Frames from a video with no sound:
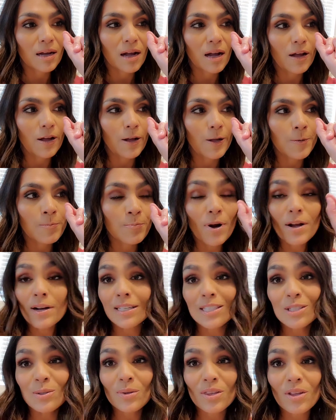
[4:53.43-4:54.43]

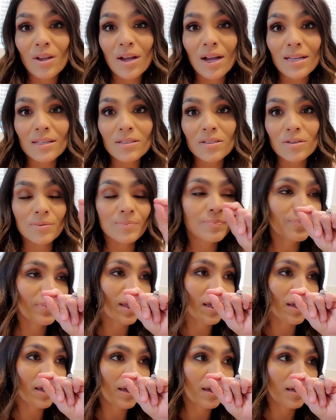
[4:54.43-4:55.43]
products with you guys,
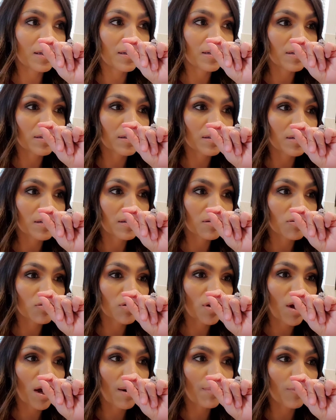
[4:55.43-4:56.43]
and
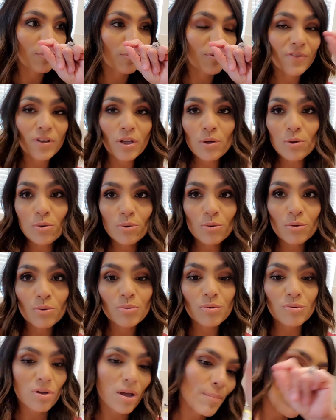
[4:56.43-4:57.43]
some
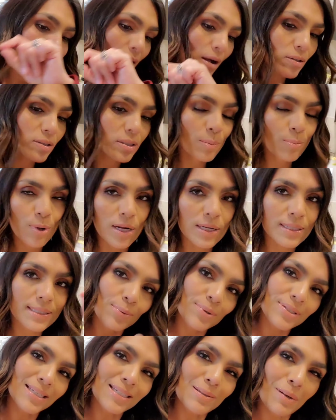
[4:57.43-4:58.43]
reviews about some products
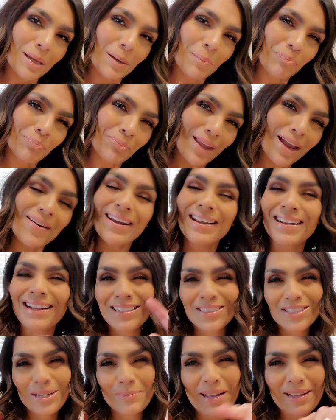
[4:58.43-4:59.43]
that were sent to me. All right,
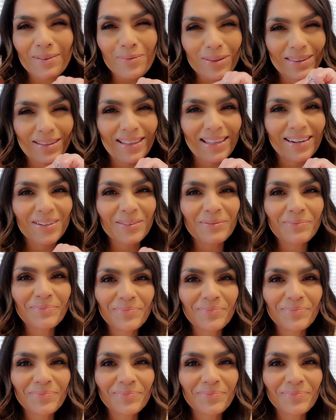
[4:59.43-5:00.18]
I'll check back in with you later.